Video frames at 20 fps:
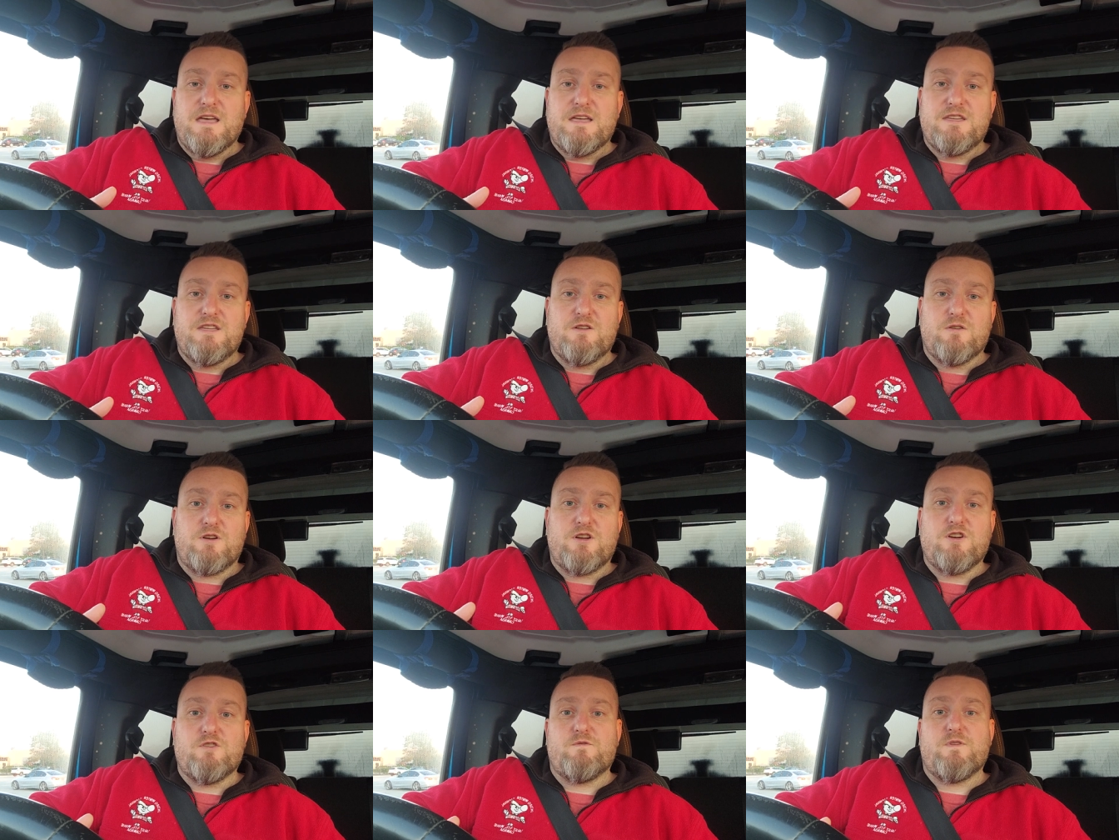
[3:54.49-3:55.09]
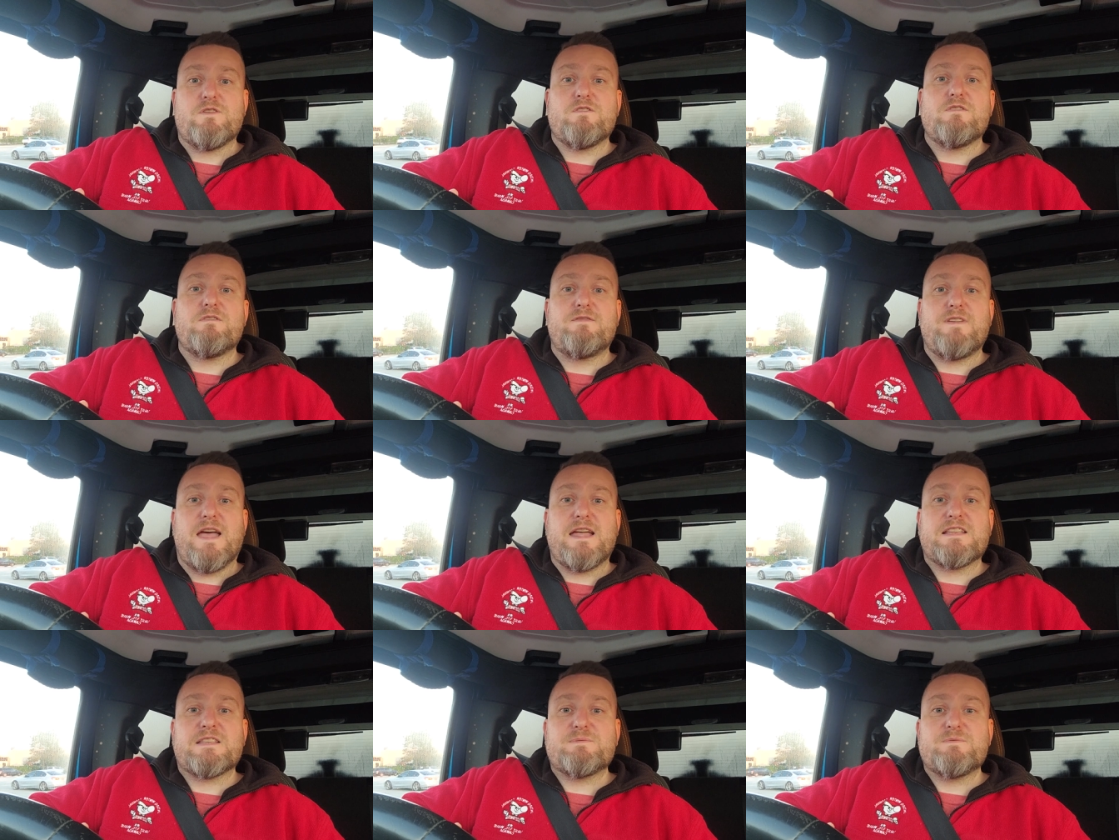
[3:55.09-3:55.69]
you know career
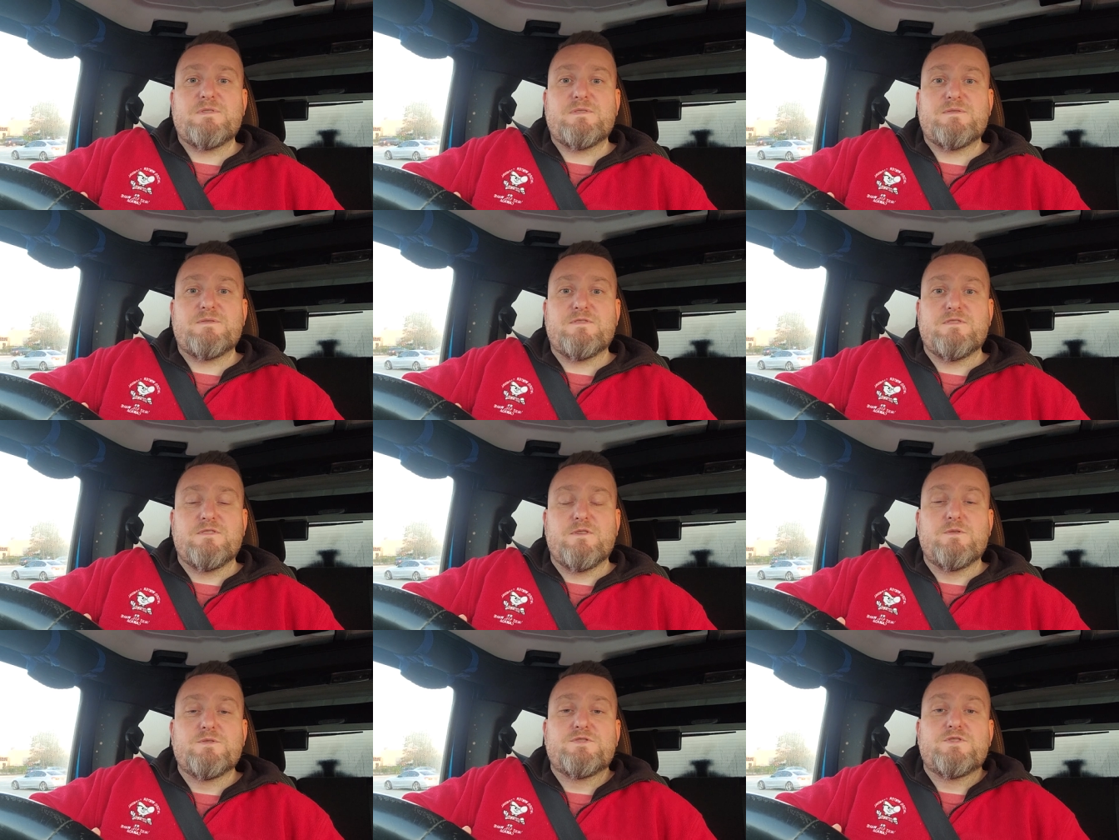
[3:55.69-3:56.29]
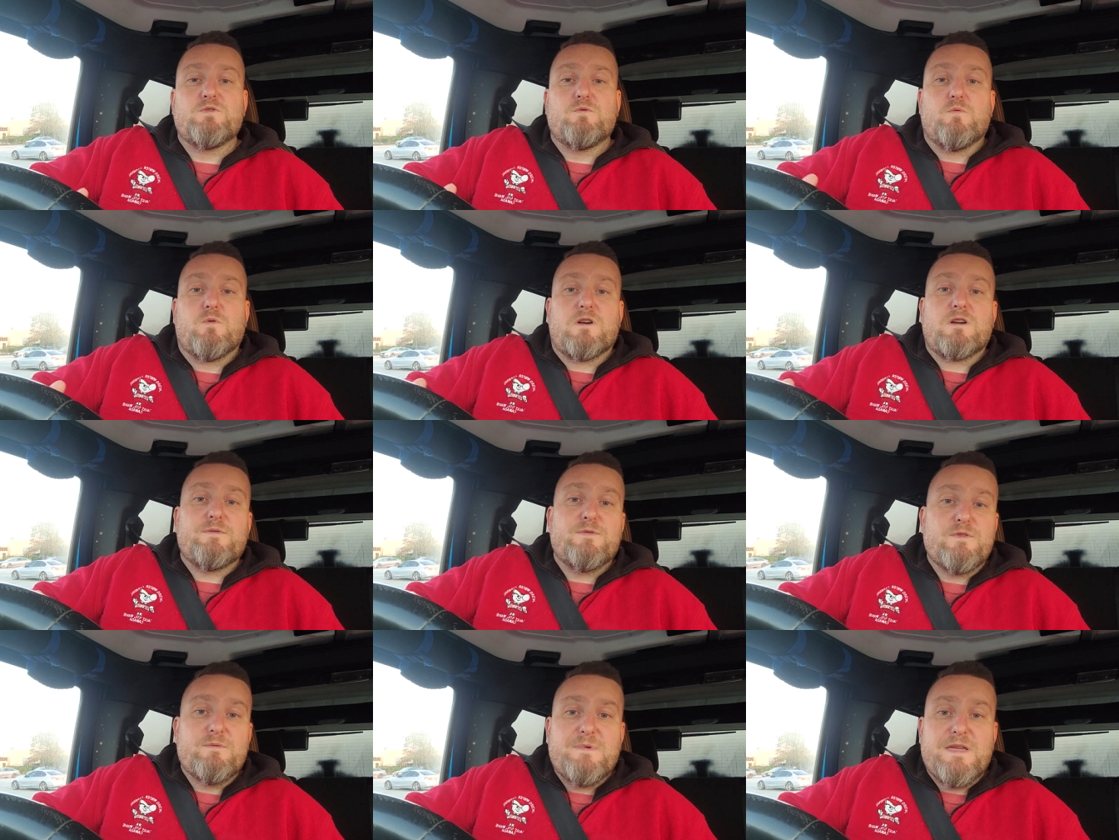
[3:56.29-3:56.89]
advancement for those who
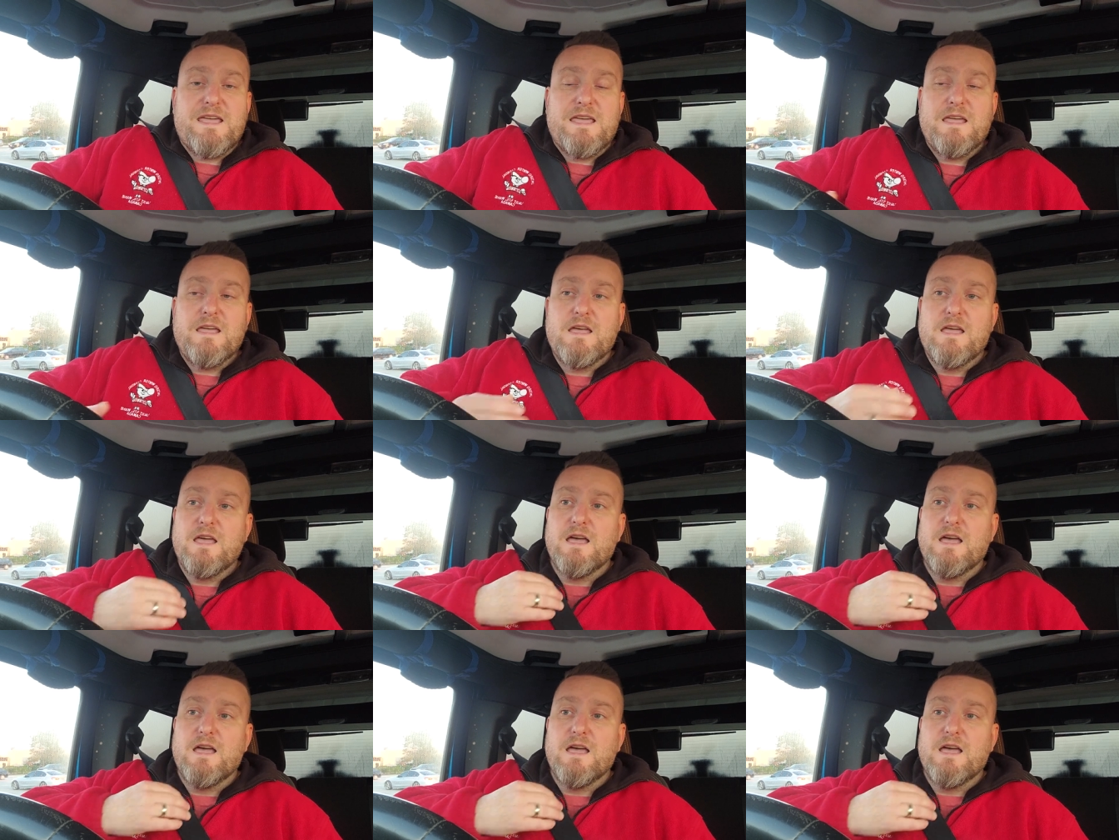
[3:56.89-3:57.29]
work for me,